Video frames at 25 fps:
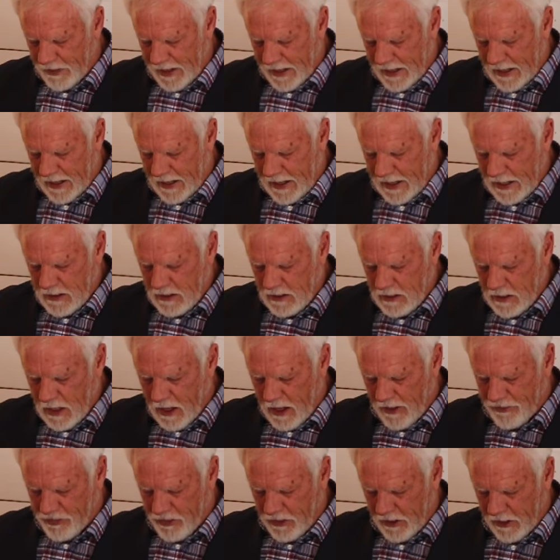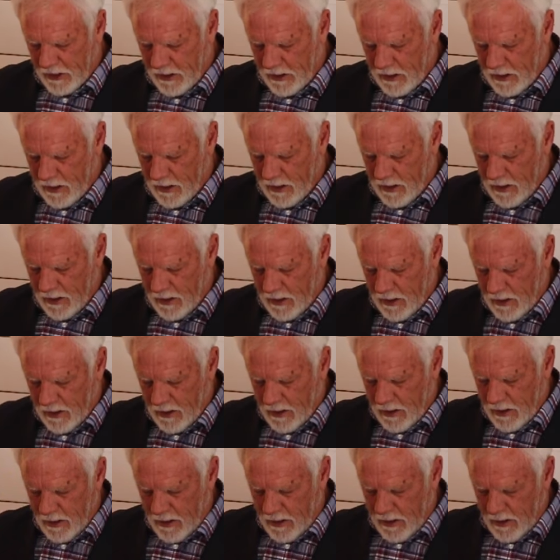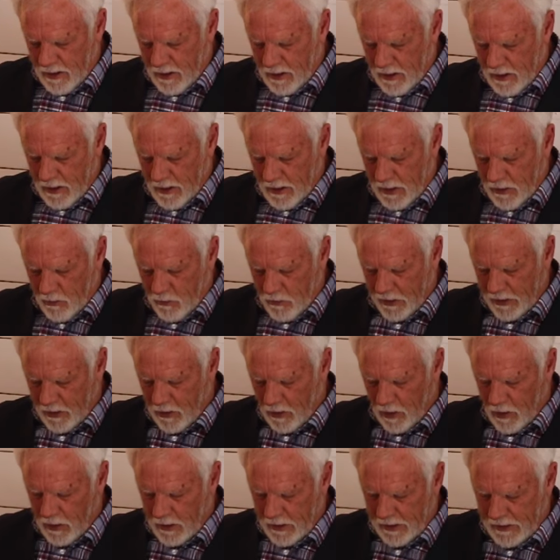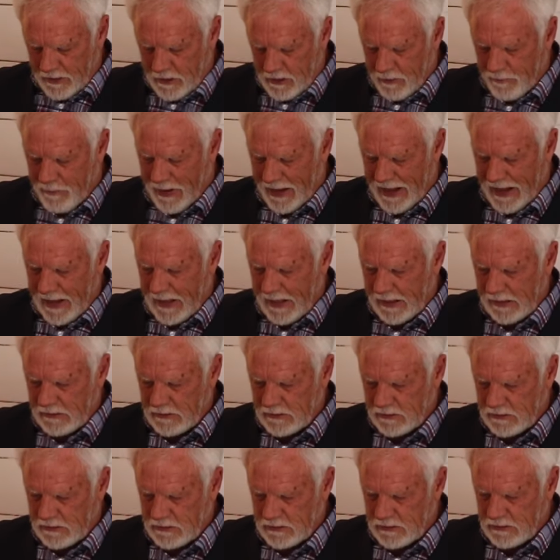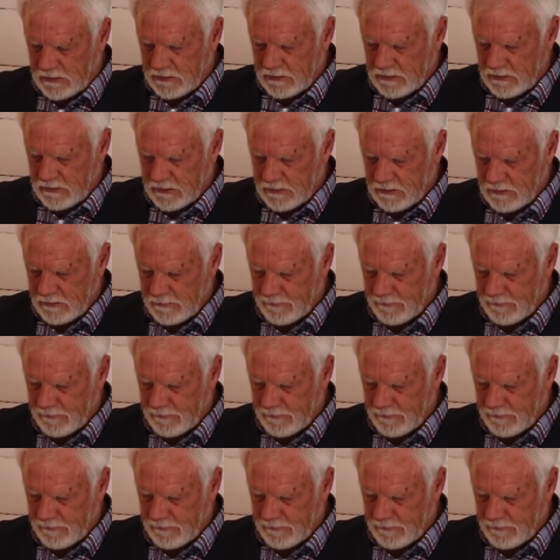that he nothing regarded the pains.